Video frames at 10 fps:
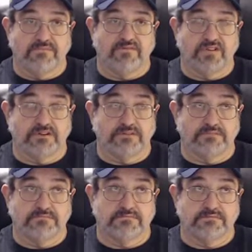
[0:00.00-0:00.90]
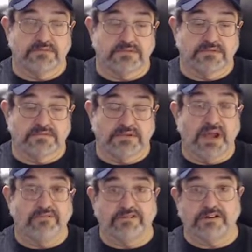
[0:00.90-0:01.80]
for
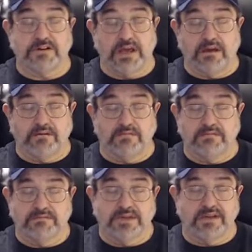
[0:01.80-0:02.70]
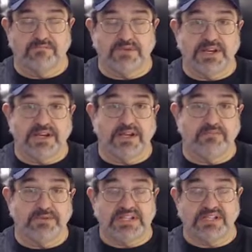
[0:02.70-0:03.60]
ever now, I've been eating
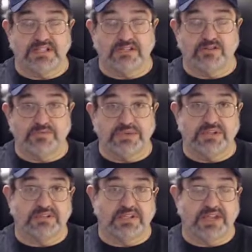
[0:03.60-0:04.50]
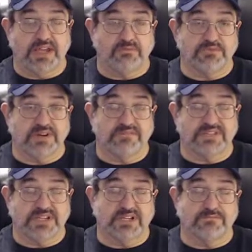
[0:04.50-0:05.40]
basically 2 meals a day:
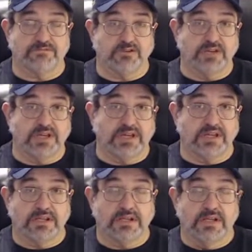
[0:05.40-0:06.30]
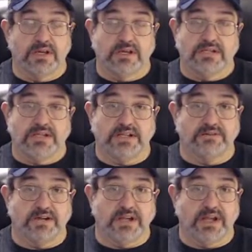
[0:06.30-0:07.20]
breakfast in the morning and
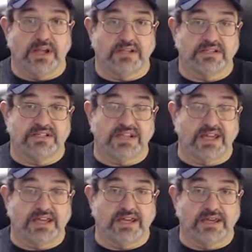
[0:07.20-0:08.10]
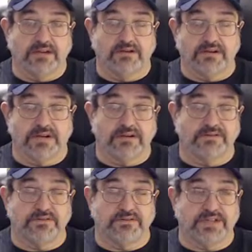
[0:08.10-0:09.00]
dinner at night, snacking here and there
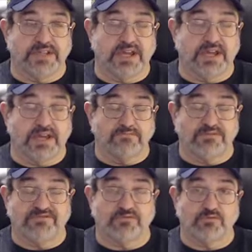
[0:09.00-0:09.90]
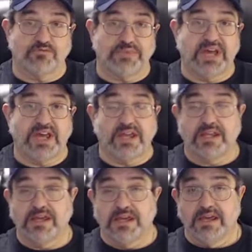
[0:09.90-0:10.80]
through the day and before bed.
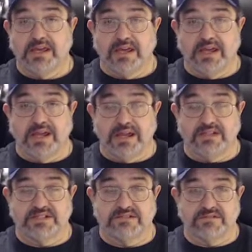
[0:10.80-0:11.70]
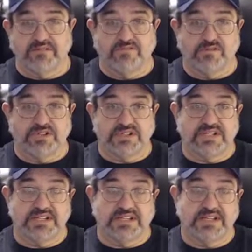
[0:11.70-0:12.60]
And so that food
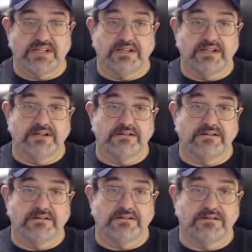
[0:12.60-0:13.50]
just gets in there.